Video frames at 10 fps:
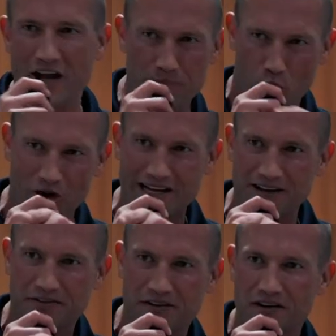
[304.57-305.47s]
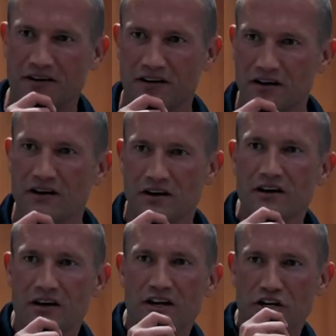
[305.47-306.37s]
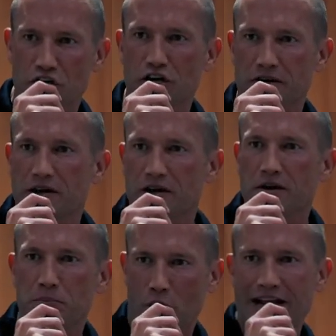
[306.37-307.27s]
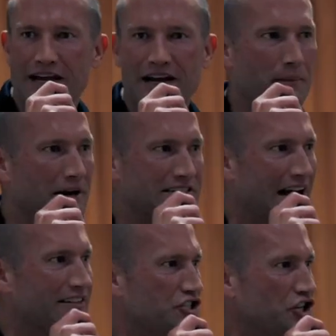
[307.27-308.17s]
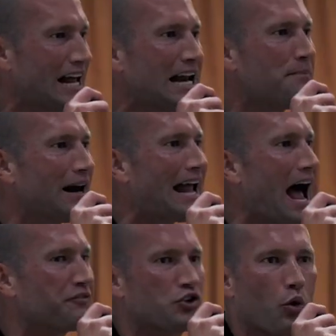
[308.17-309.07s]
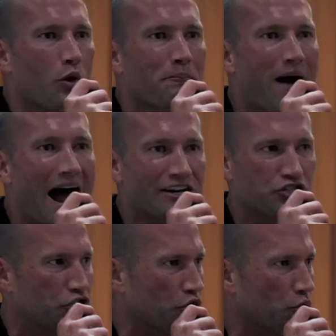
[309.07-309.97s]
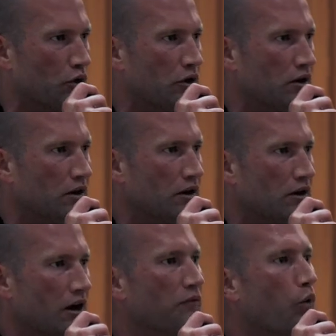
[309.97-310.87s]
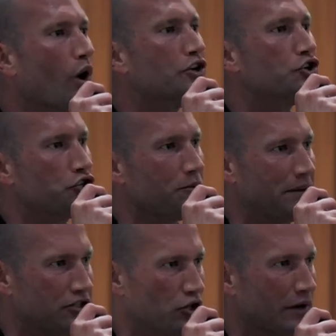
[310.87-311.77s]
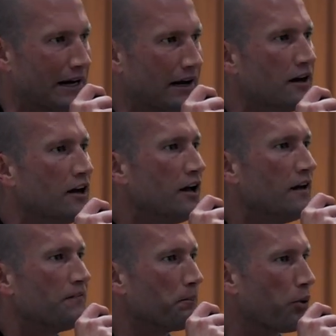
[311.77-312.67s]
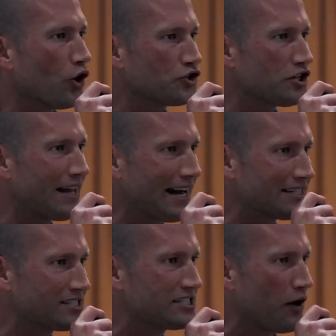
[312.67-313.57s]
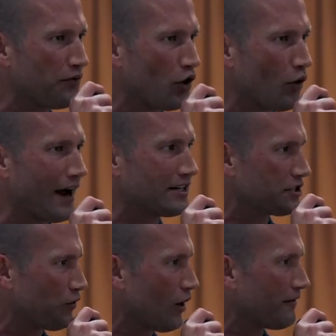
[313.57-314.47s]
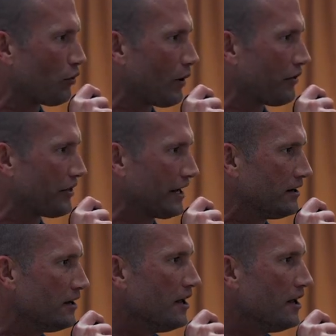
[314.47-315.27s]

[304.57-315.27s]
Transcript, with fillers: Do you have more to give? Yes. Good. Bring it. And I'm going to tell you this. Should anybody have to remind you of what you should be doing? The person that can self correct is forever wealthy.